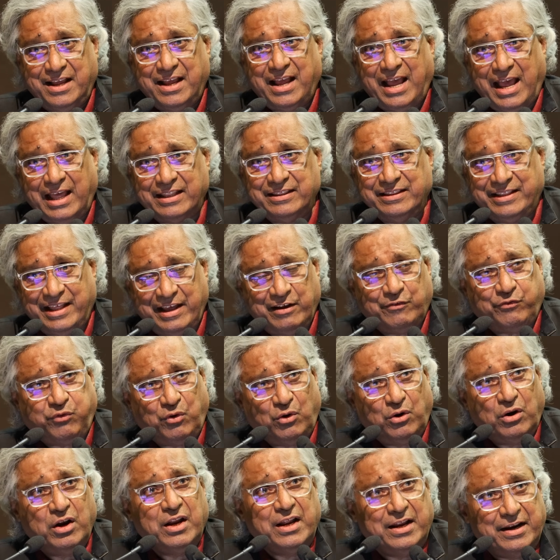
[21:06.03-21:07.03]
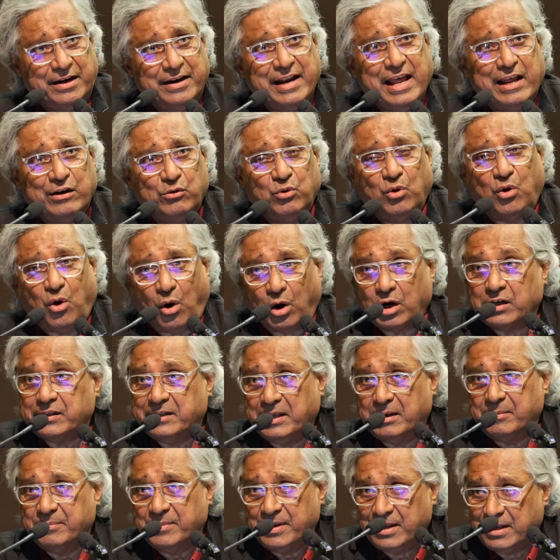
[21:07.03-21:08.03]
And therefore, Nehru called
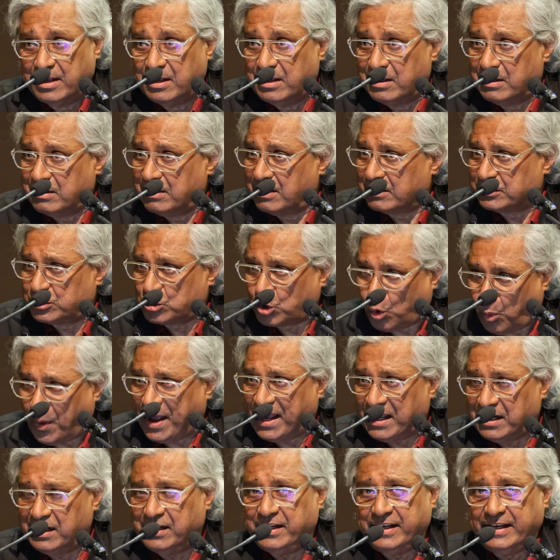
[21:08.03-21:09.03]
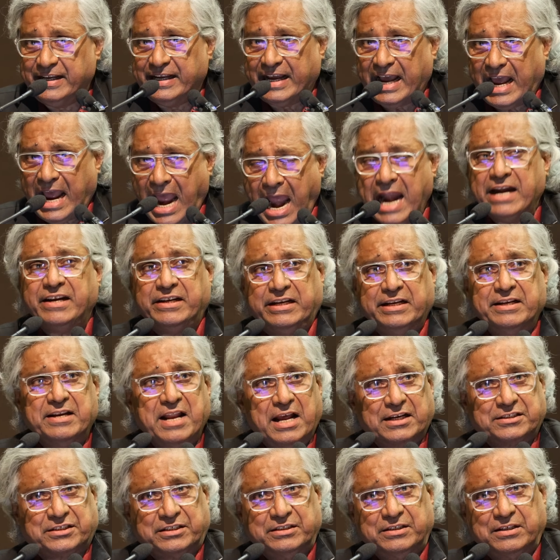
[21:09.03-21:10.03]
them squarely
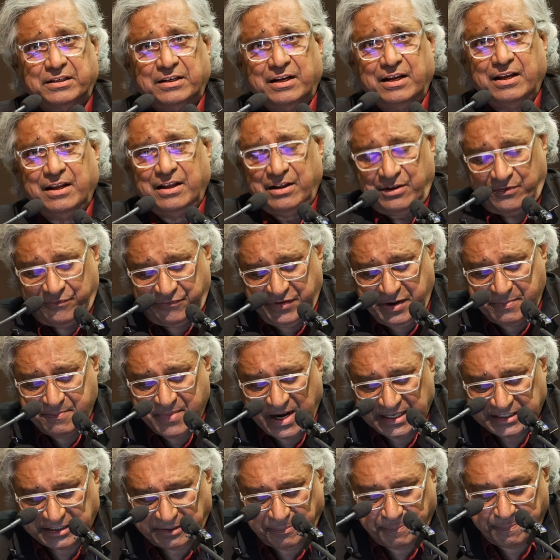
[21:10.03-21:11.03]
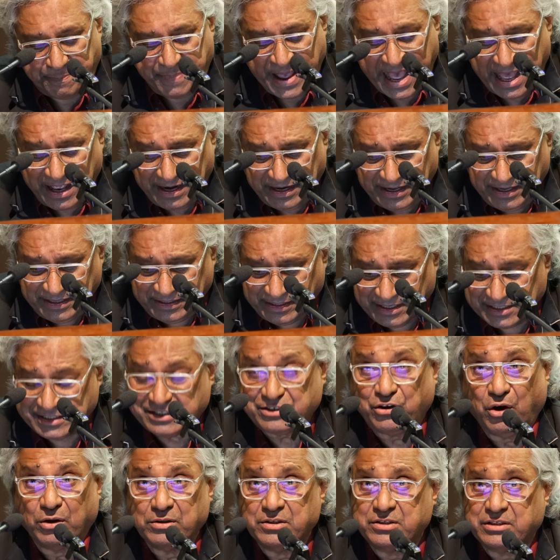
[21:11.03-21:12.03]
anti-national. We must bury this
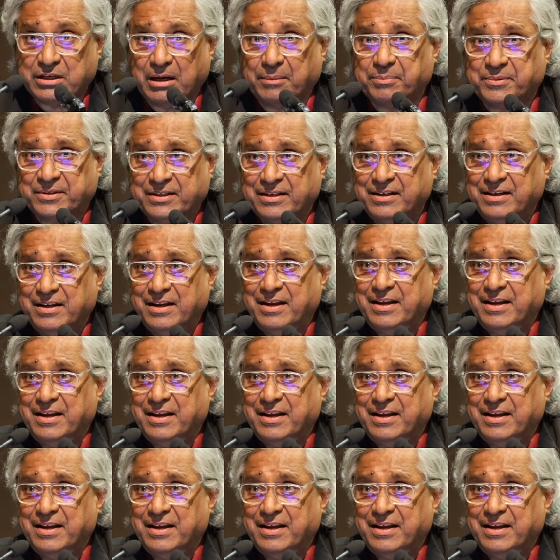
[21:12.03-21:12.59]
concept.